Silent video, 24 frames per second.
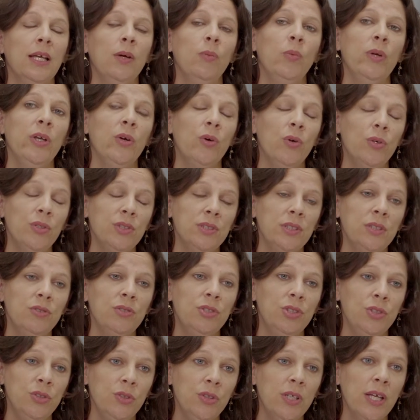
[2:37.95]
We also
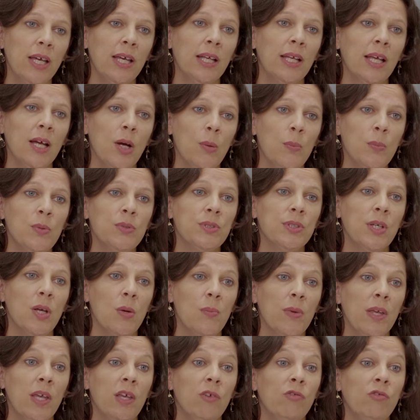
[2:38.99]
do get couples
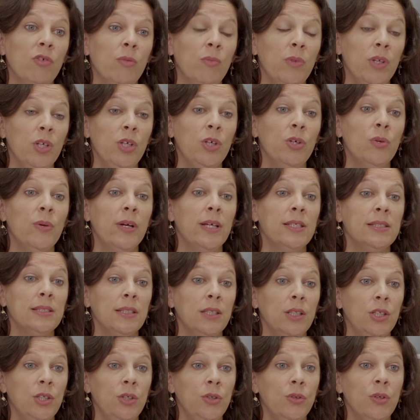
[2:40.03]
coming in from the US
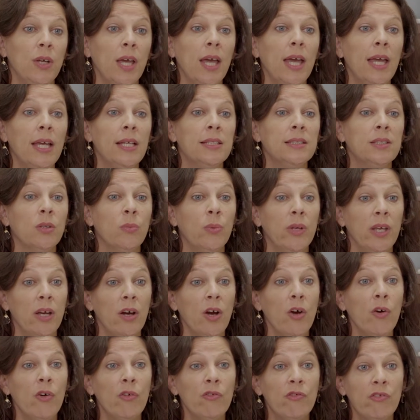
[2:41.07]
and the UK, so we
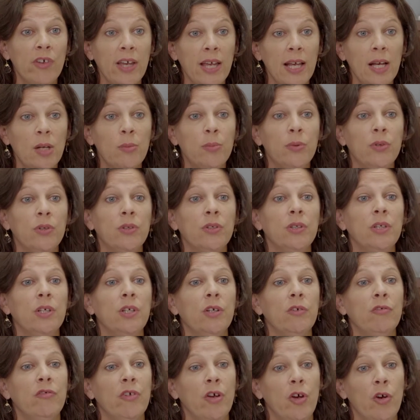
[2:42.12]
are available
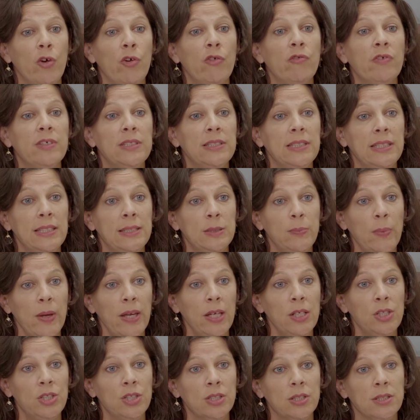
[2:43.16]
for overseas
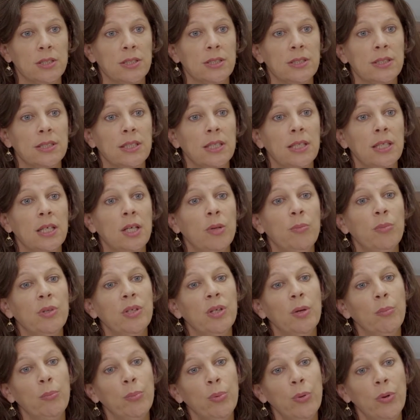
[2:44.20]
patients. But
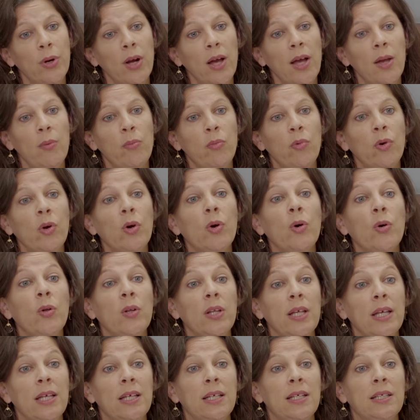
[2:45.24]
our prime role
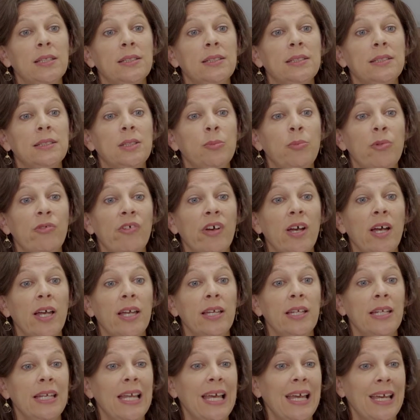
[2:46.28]
is to
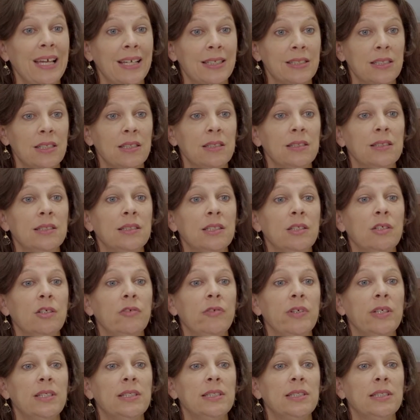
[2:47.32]
provide an excellent
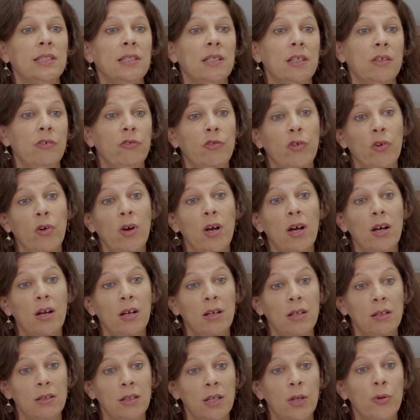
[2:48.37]
service for
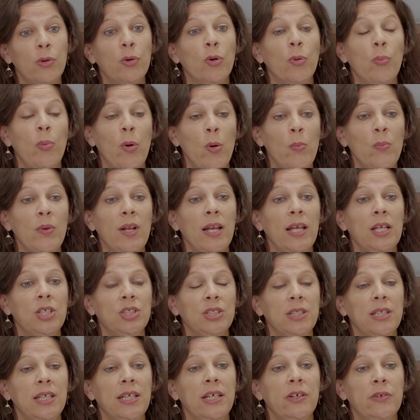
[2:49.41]
our local
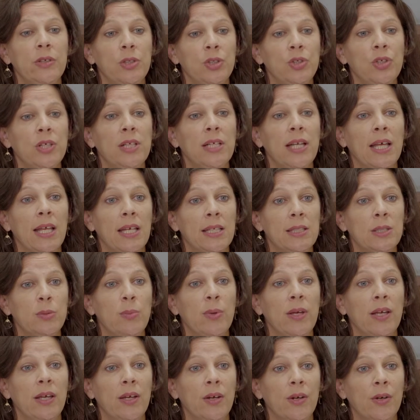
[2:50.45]
population here in Trinidad and
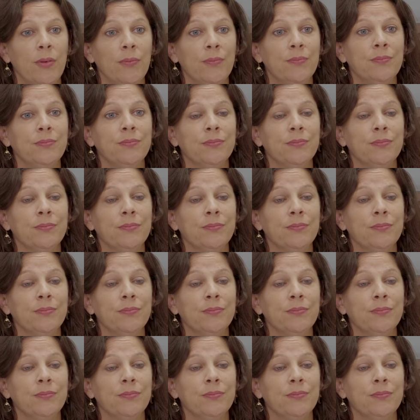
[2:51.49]
Tobago.